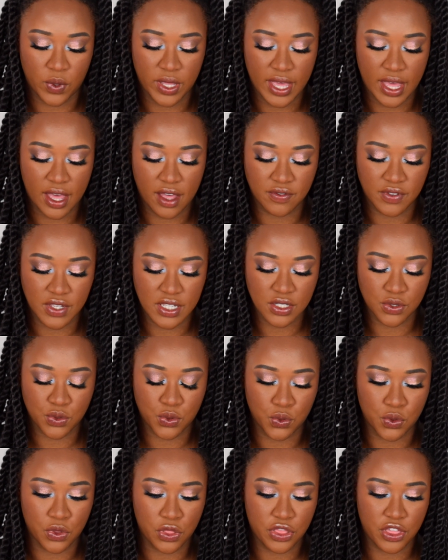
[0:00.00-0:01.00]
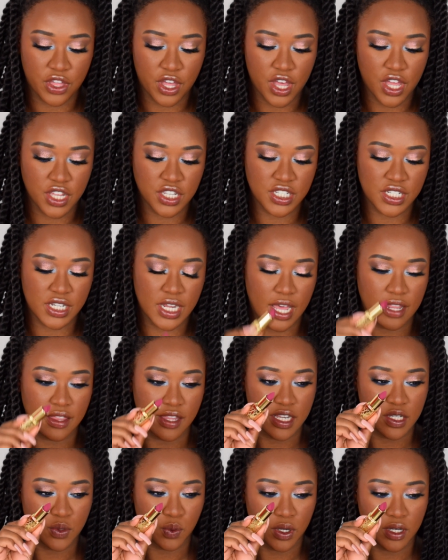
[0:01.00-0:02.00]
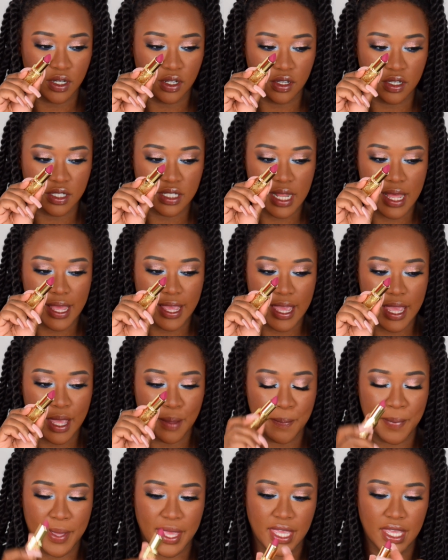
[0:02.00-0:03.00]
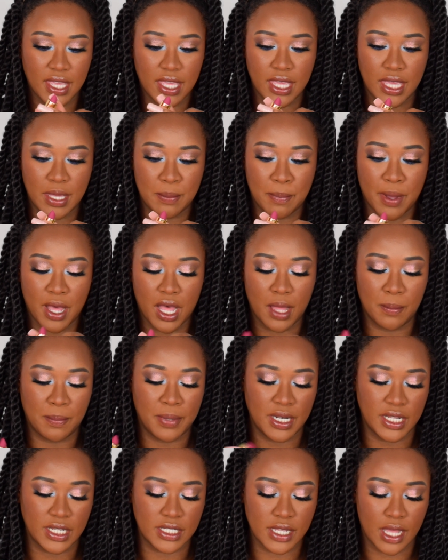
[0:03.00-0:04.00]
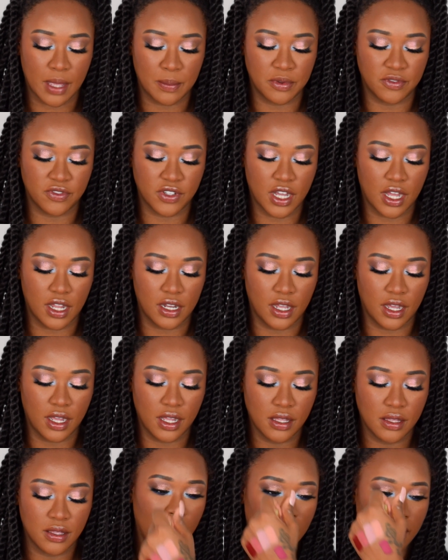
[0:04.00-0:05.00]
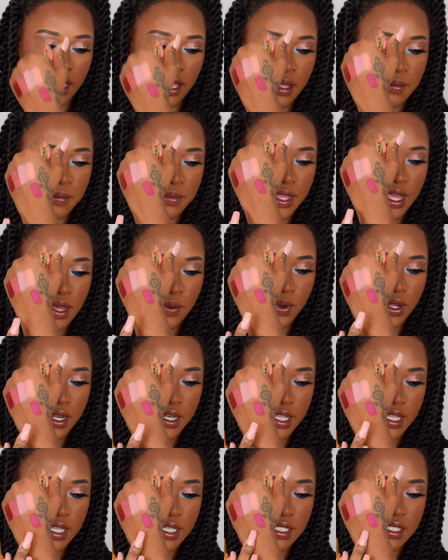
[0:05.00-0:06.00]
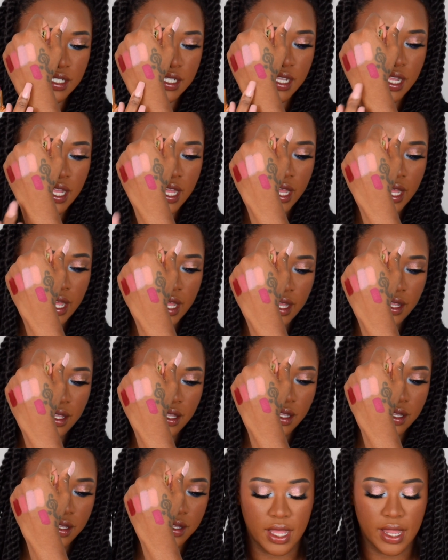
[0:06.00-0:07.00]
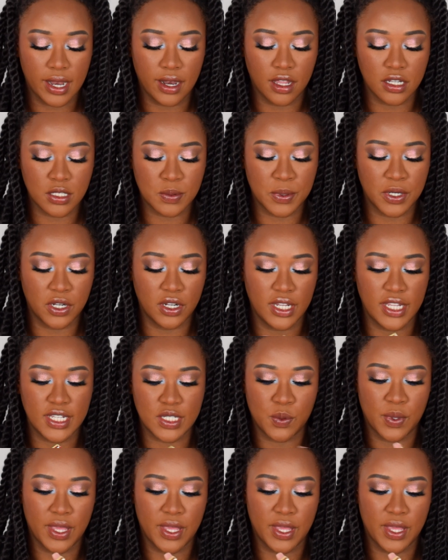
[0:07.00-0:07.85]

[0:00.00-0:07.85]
we have is called Thirst and this one looks like a pinky purpley type of color. Yep, that one is there. And last but not least,